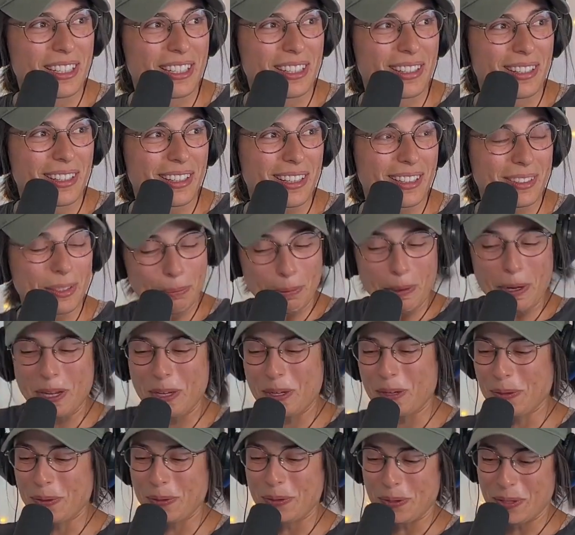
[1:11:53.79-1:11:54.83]
That's pretty
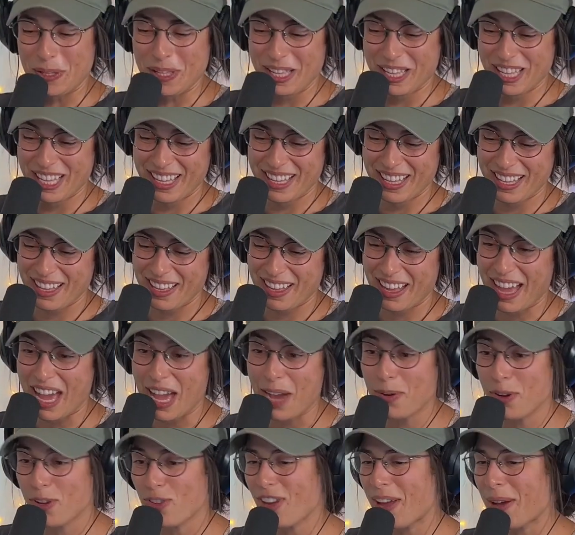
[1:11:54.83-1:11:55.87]
cool. I
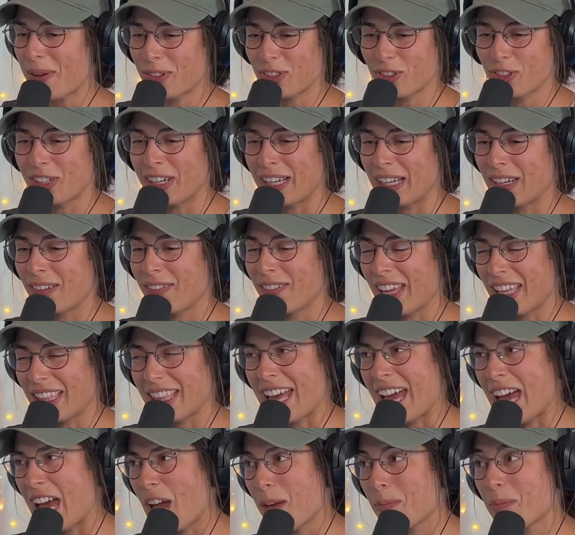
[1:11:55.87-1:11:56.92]
wish I was creative like
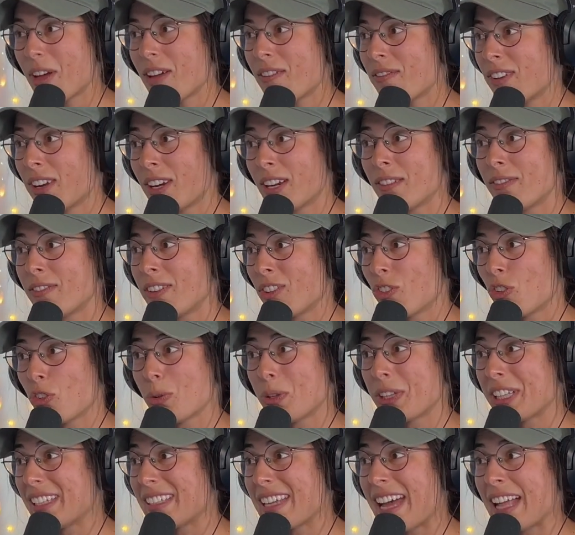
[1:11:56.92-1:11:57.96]
that. I'm not very
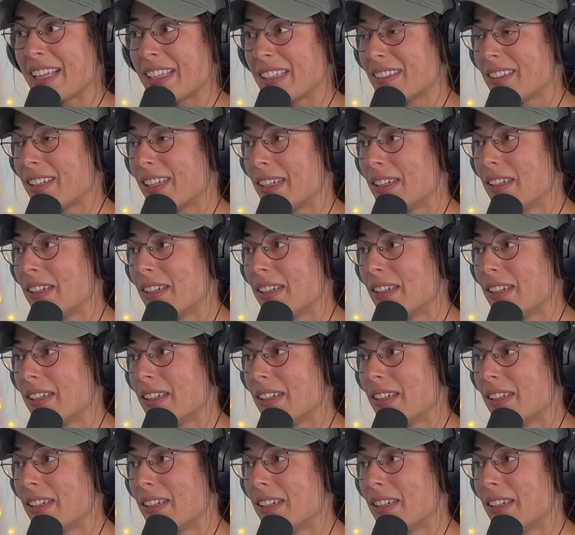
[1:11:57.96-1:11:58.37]
visually talented.